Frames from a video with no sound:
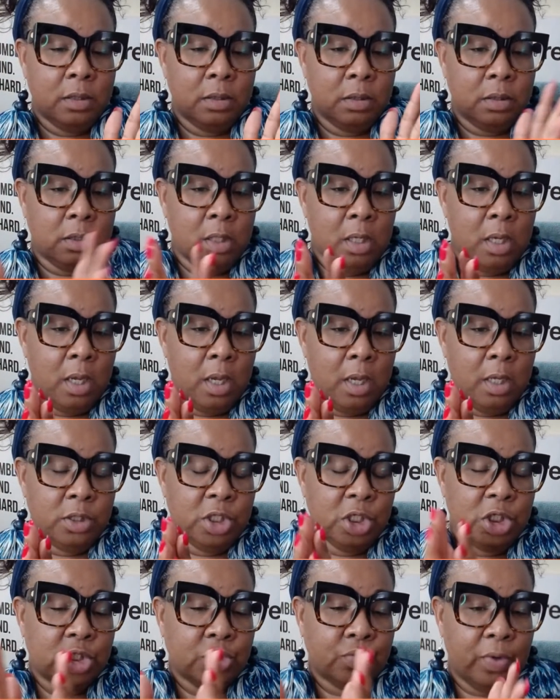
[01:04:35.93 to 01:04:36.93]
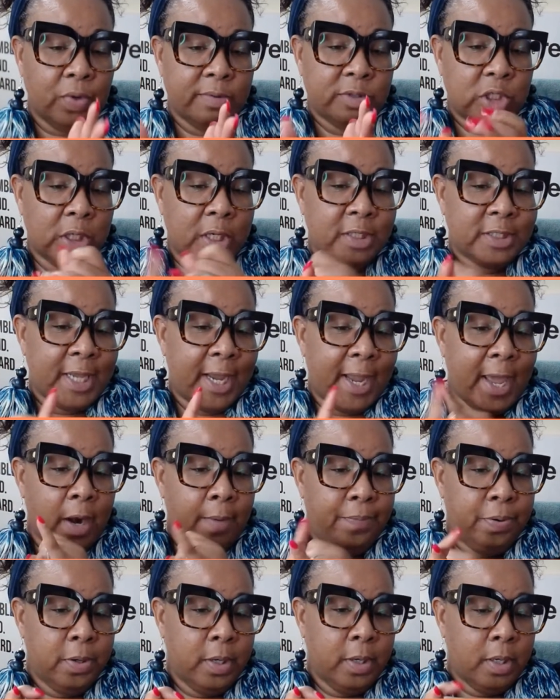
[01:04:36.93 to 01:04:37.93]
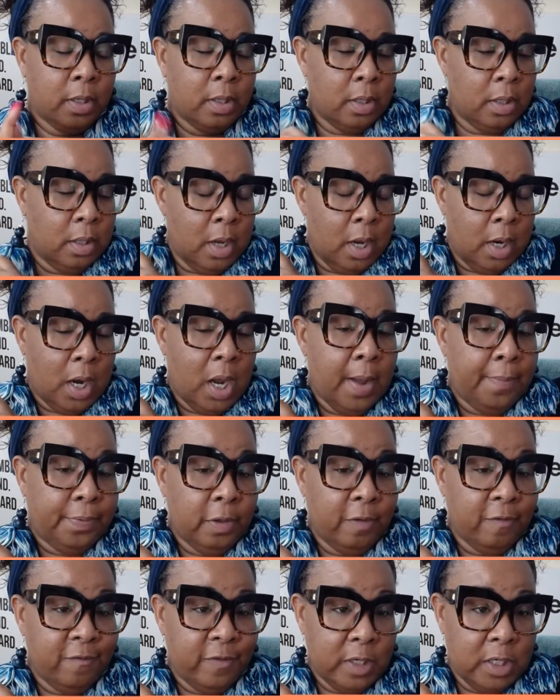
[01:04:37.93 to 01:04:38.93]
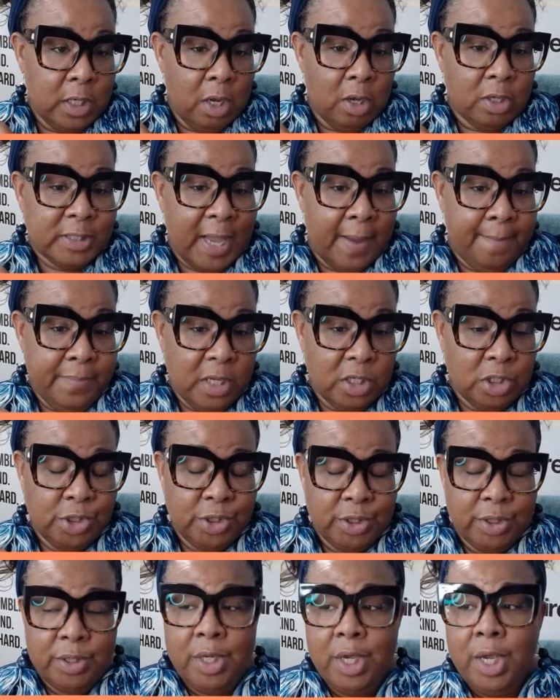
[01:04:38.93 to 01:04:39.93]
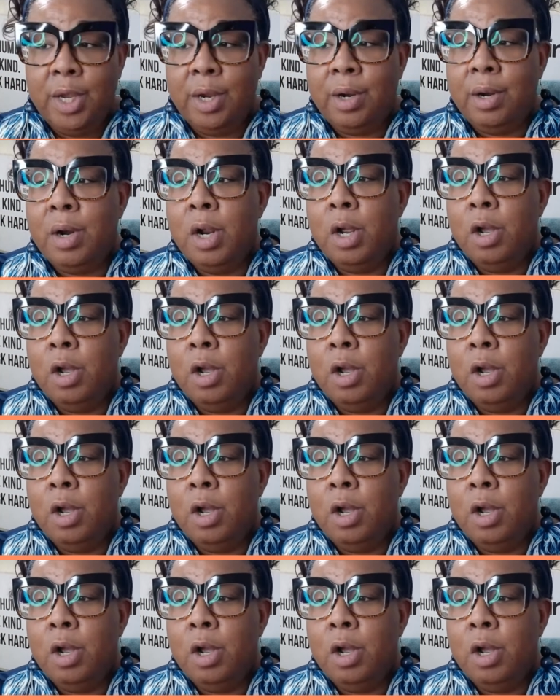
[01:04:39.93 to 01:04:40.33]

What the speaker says: the description because I got to put a couple of videos I mentioned here